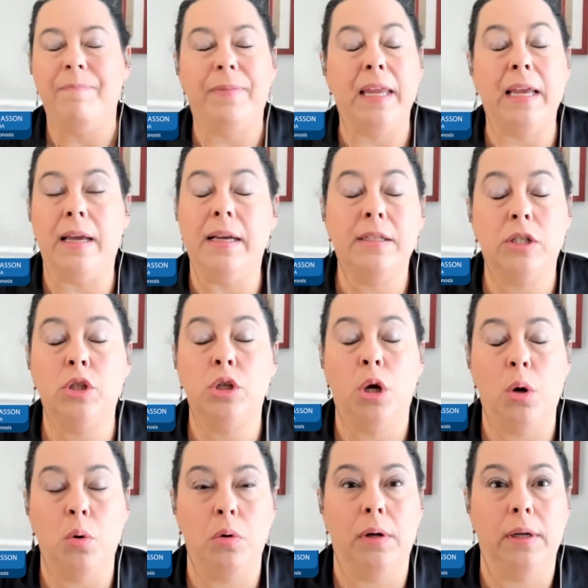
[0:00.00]
It's
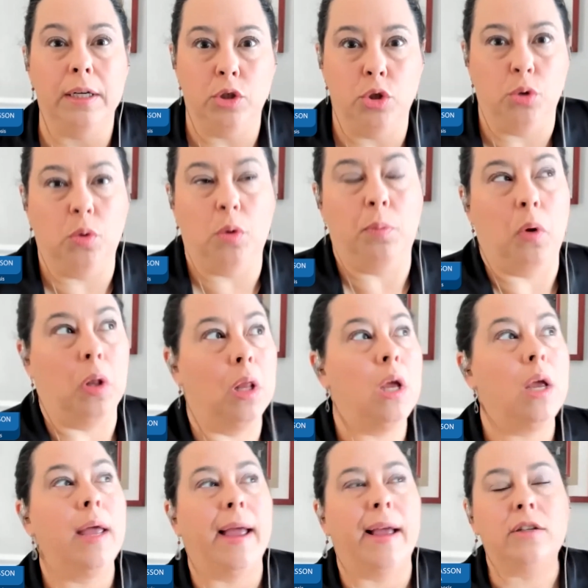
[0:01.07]
totally doable.
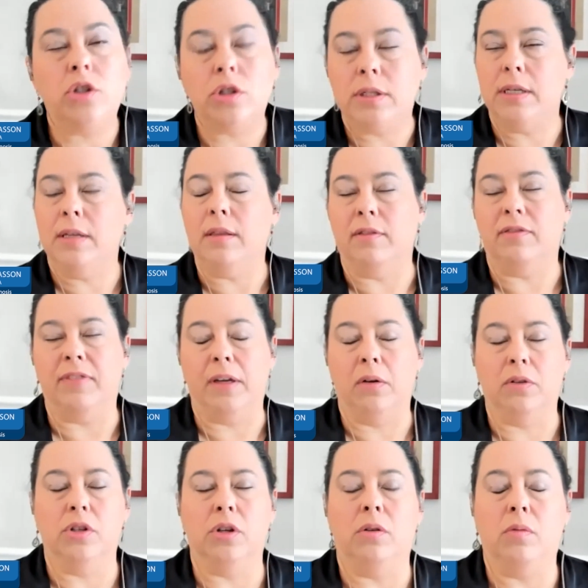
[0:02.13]
It's just in the
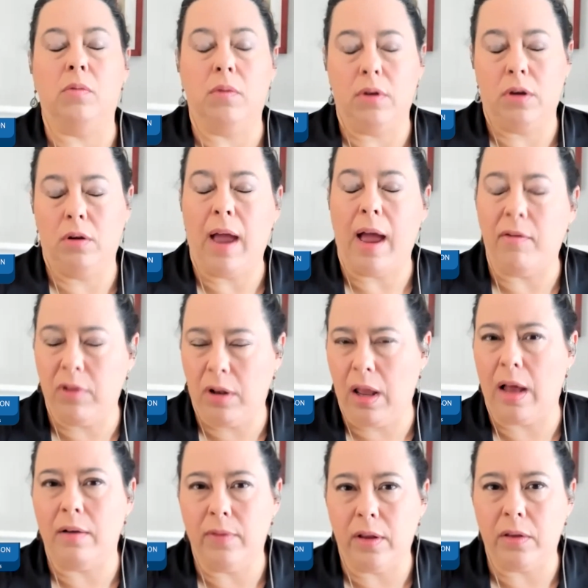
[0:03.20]
field you you have a
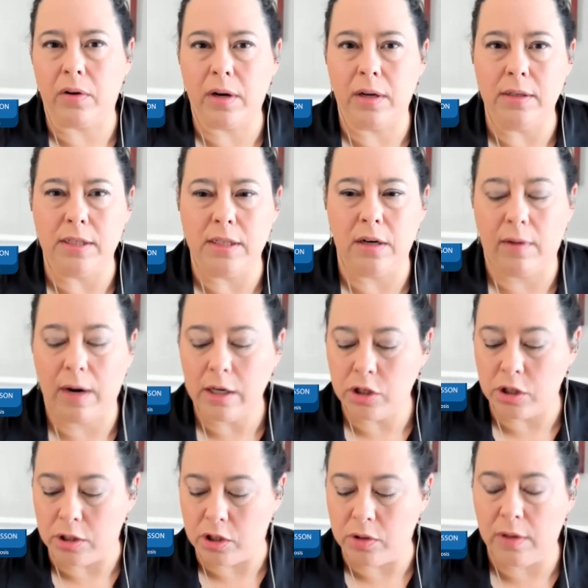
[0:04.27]
lot of other considerations.